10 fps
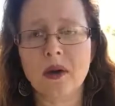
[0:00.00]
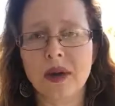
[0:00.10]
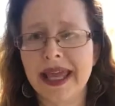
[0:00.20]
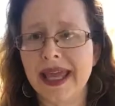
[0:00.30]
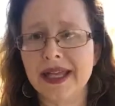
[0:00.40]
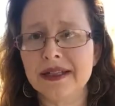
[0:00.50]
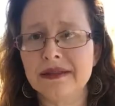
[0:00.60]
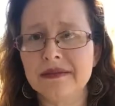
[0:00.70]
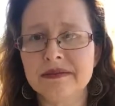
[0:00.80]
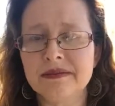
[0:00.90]
We can't
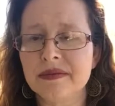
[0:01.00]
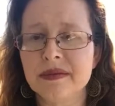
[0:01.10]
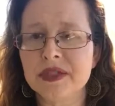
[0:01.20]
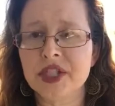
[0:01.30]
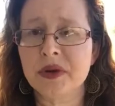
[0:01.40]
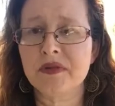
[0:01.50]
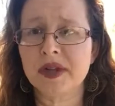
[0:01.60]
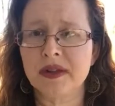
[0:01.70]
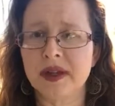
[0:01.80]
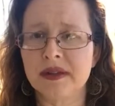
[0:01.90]
do
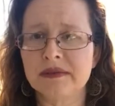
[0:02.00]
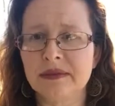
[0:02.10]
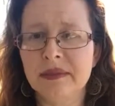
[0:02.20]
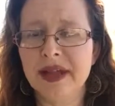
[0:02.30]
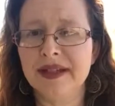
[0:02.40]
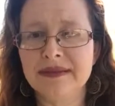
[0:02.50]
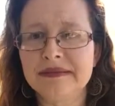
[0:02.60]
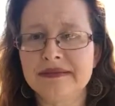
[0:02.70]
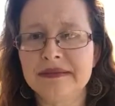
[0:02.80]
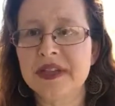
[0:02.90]
everything, but,
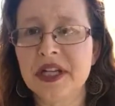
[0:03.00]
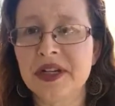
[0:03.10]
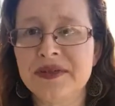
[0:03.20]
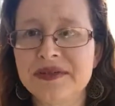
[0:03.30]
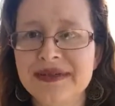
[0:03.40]
you know,